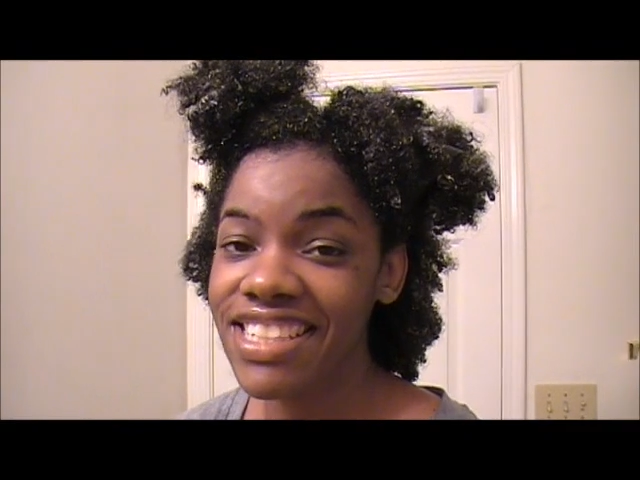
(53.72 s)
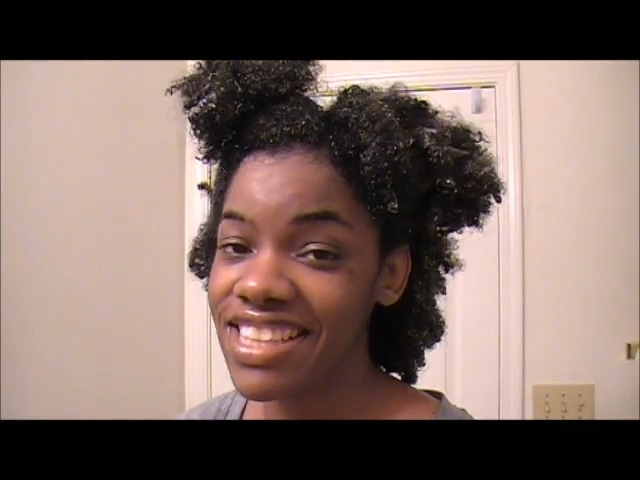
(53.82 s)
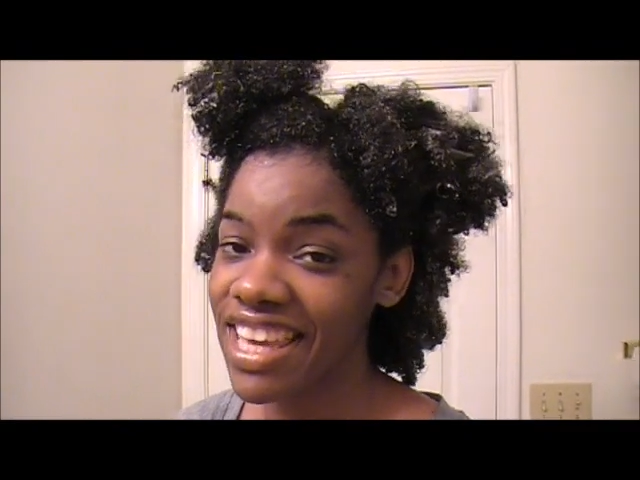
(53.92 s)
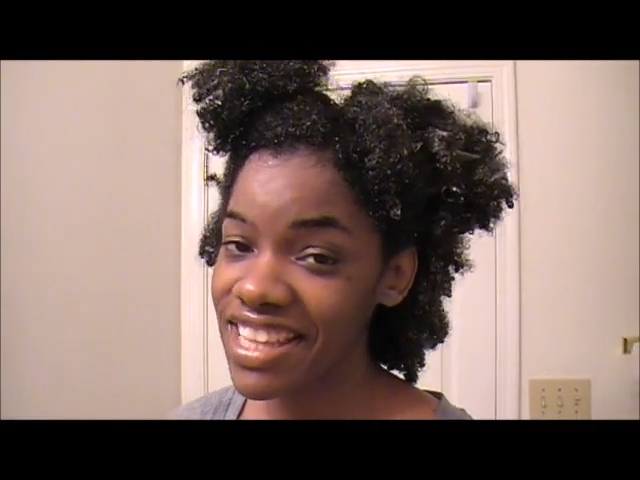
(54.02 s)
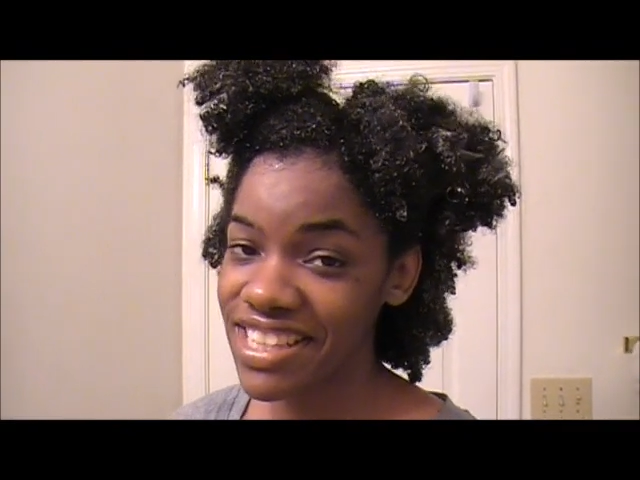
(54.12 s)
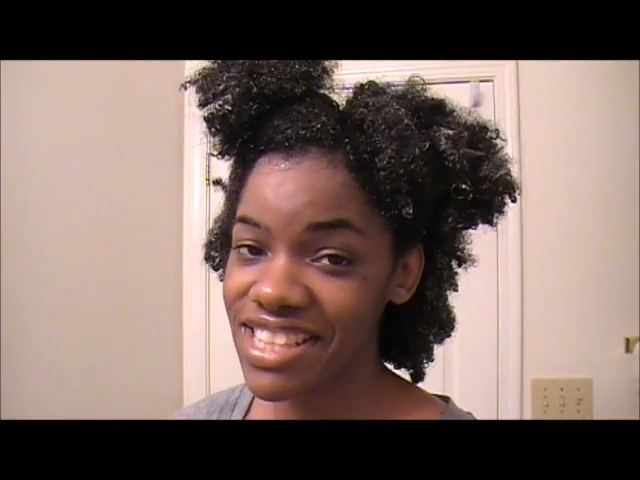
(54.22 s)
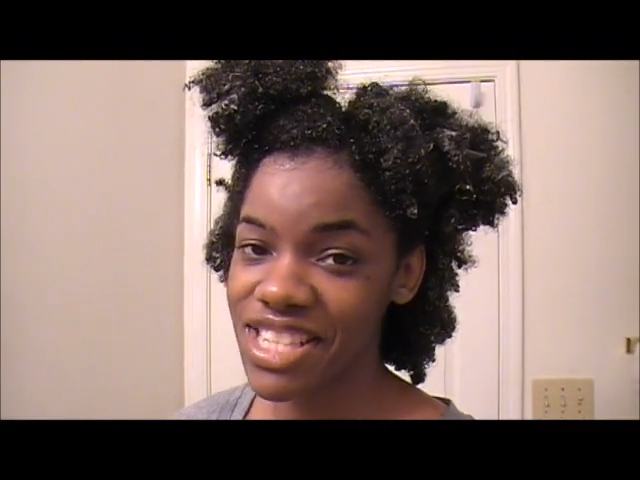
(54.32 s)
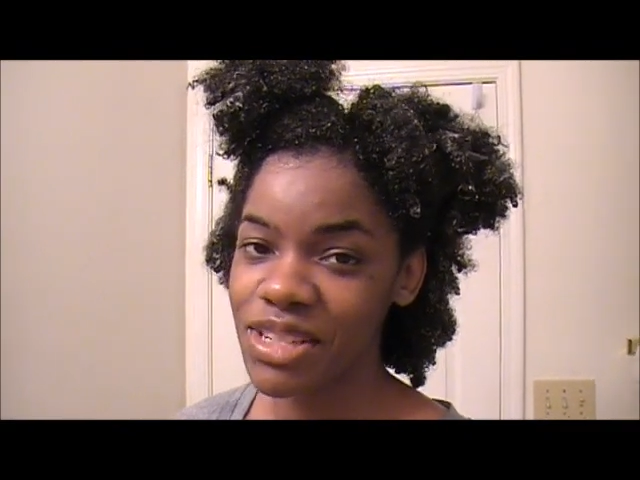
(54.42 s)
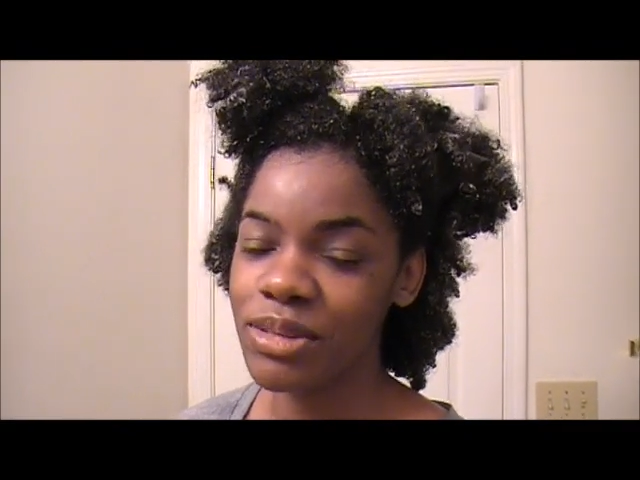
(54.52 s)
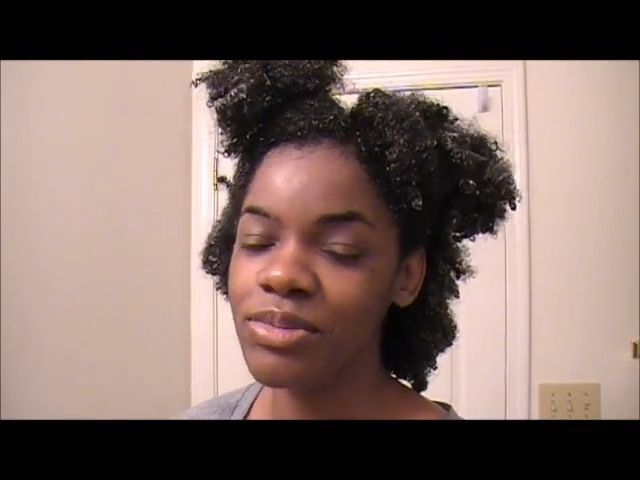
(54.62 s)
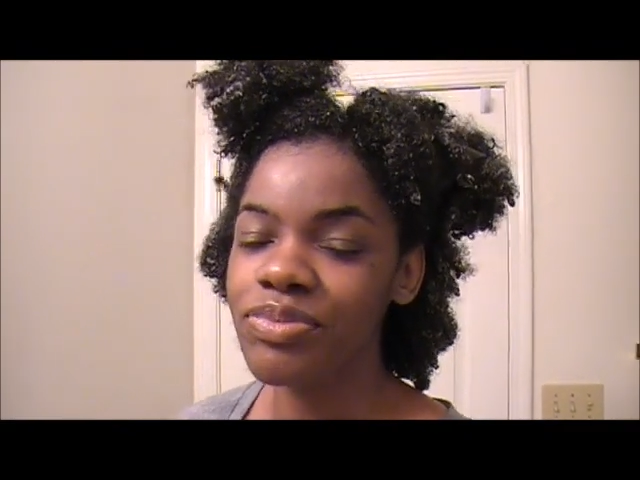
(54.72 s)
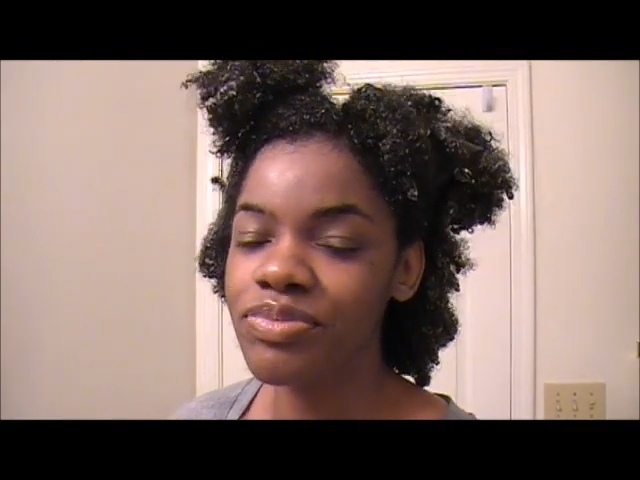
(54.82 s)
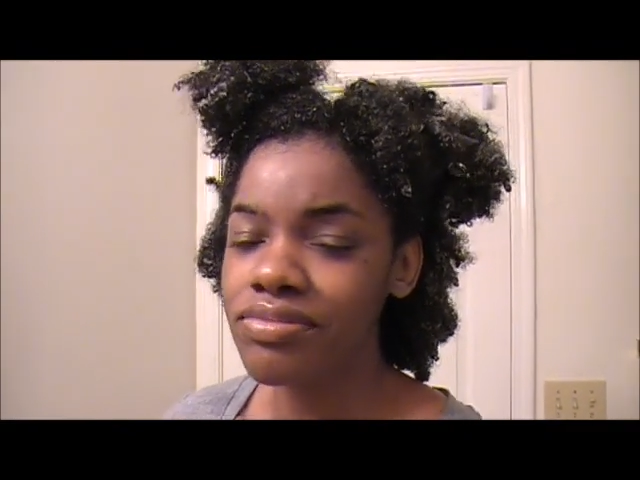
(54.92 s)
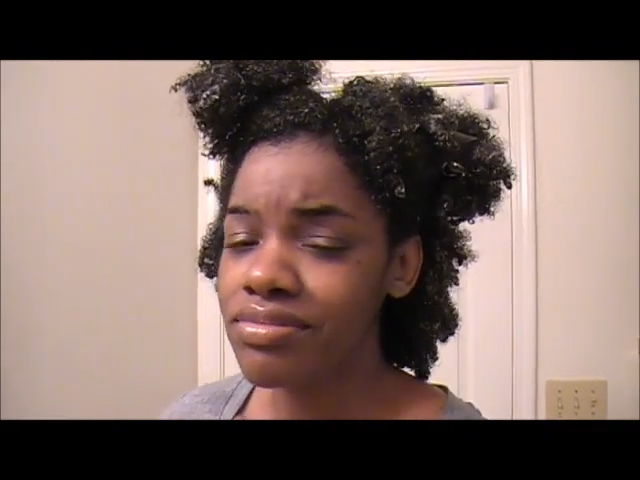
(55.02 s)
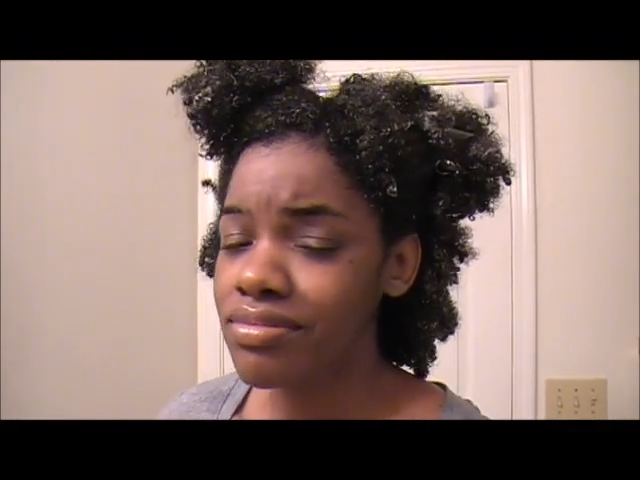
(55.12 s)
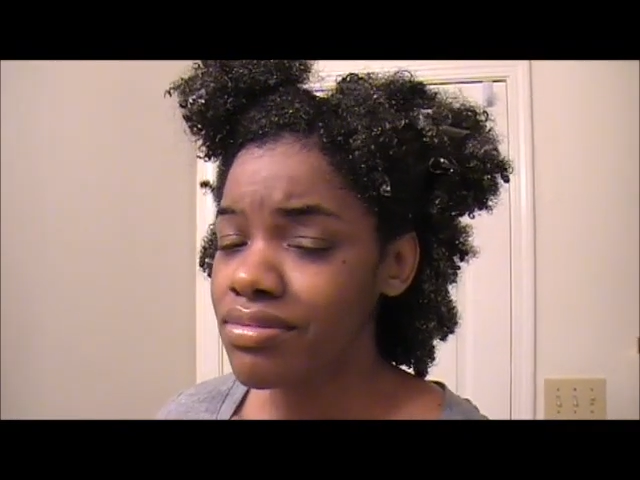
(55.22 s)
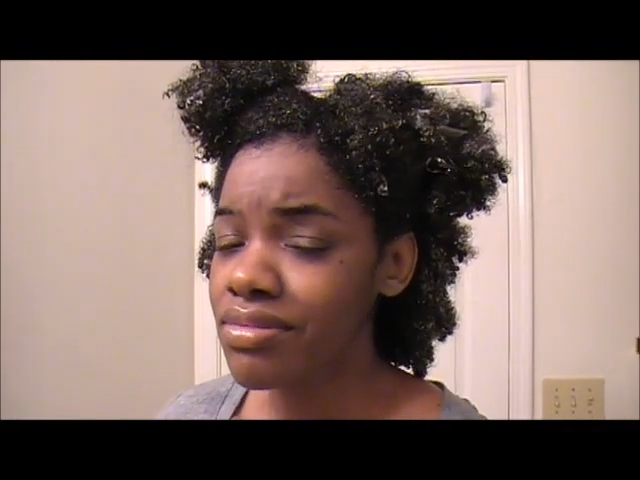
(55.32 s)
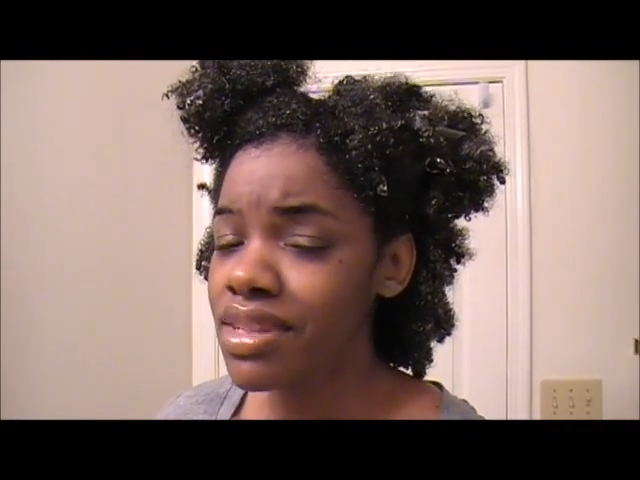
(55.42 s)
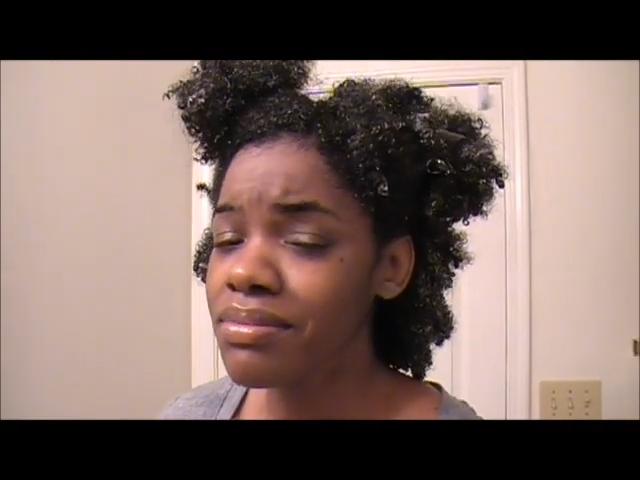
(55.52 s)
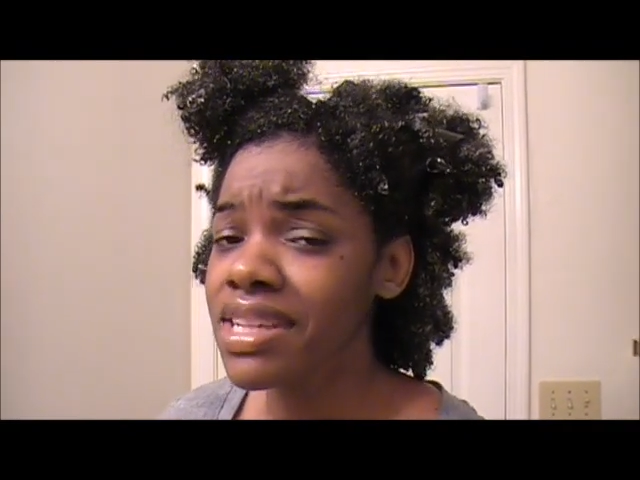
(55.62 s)
Detangling too
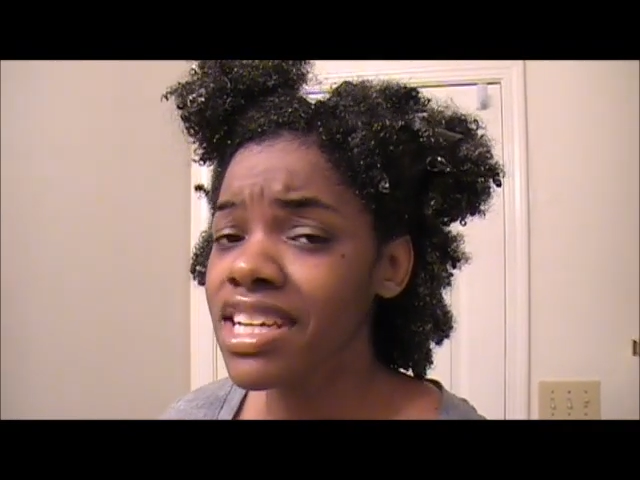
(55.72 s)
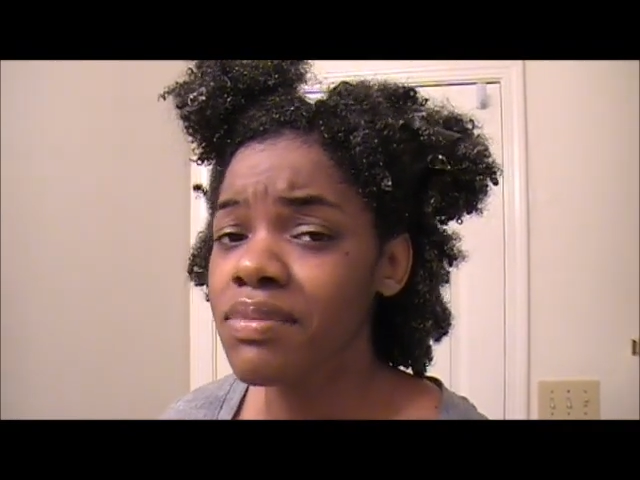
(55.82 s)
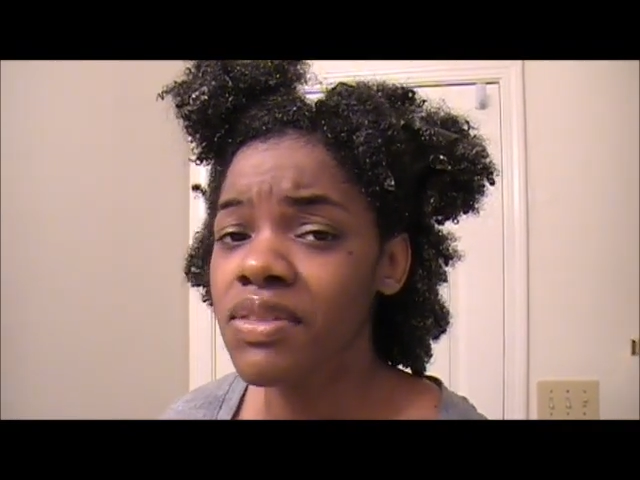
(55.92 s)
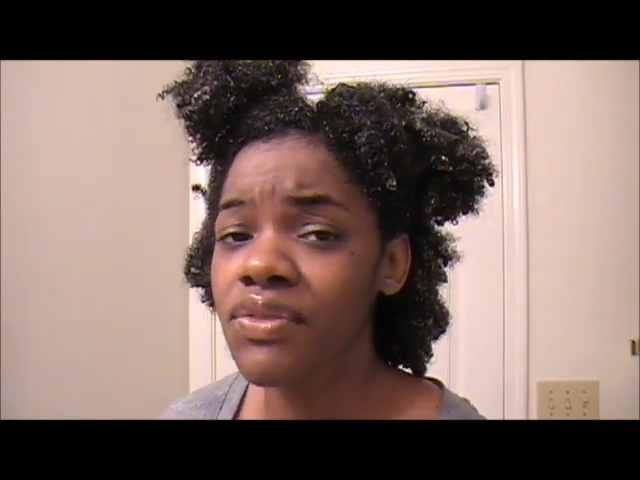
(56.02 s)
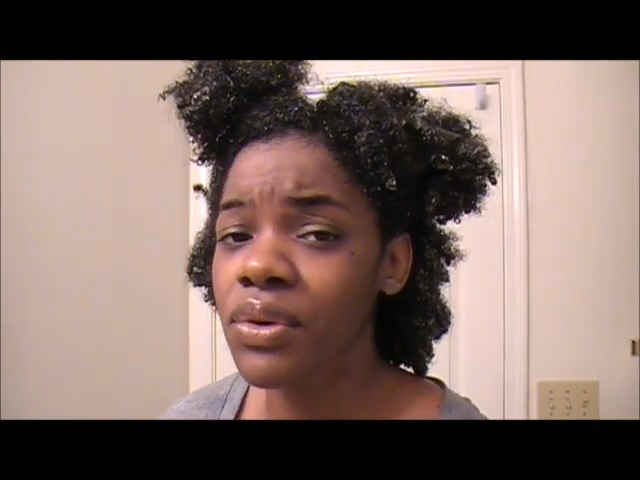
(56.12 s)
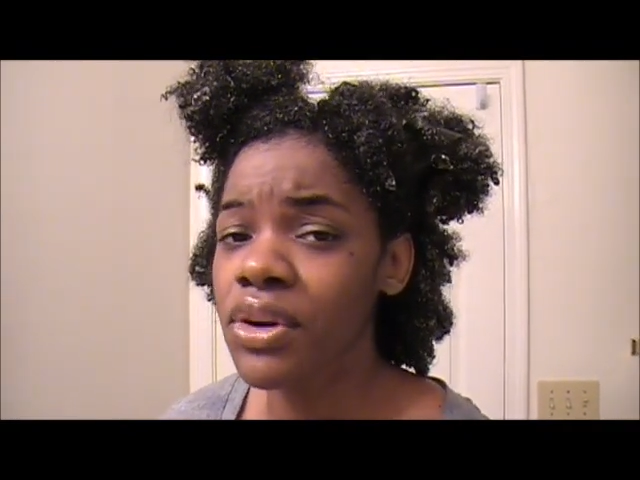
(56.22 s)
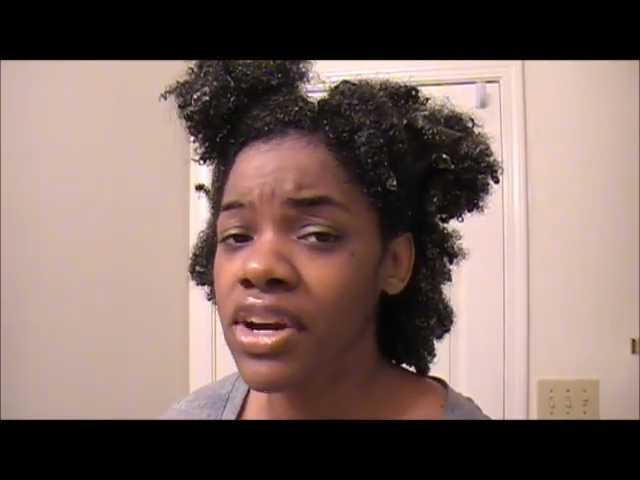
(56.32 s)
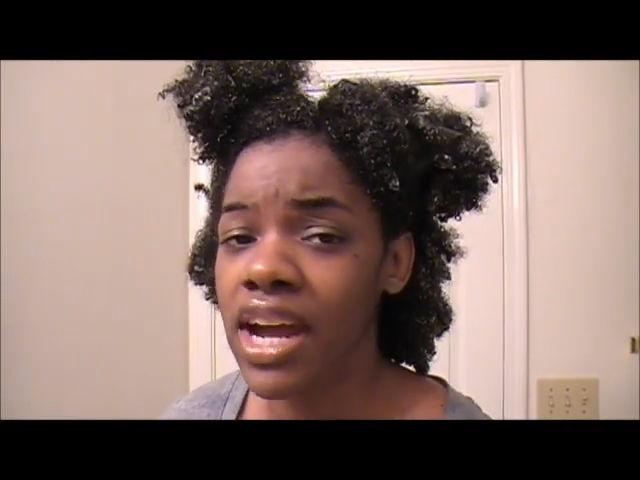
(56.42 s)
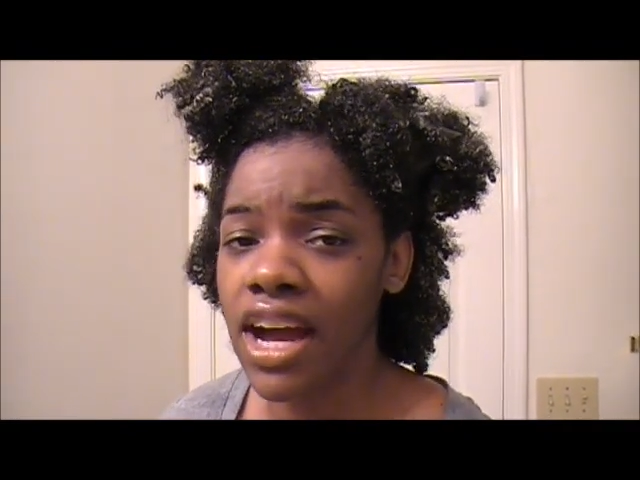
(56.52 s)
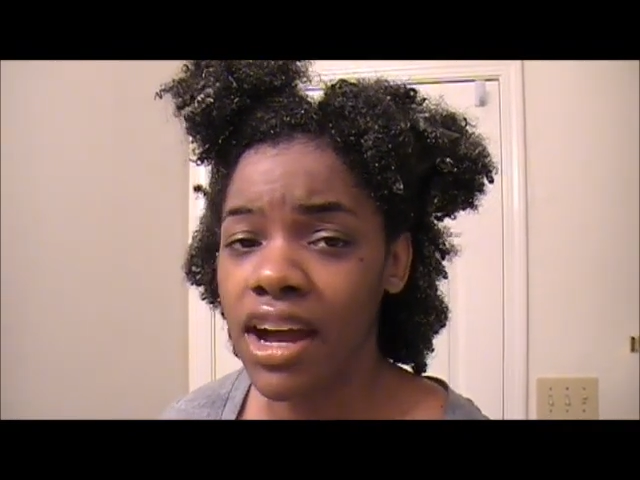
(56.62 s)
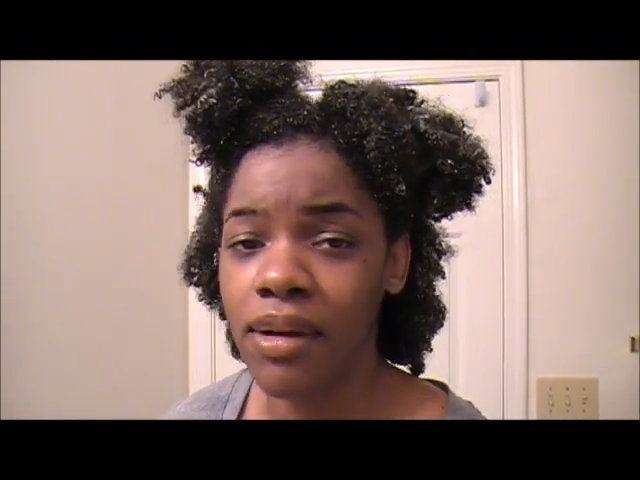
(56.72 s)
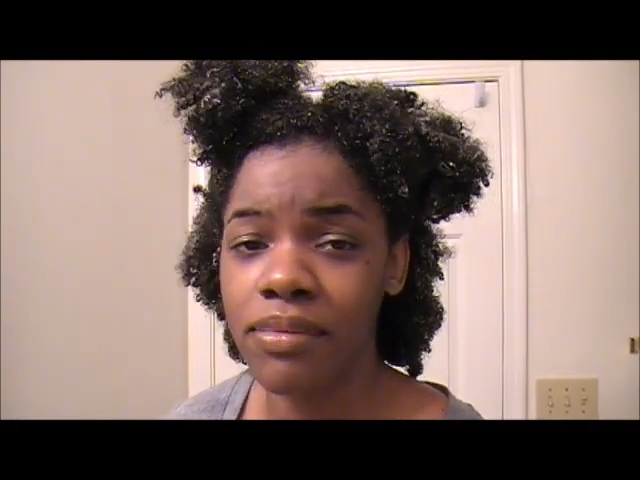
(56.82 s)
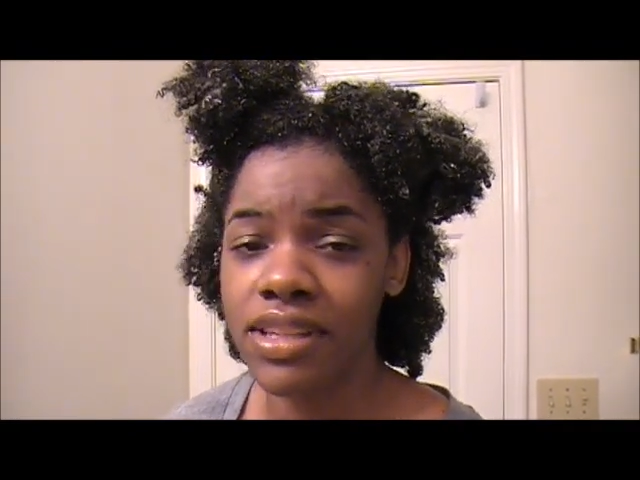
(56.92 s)
because before um,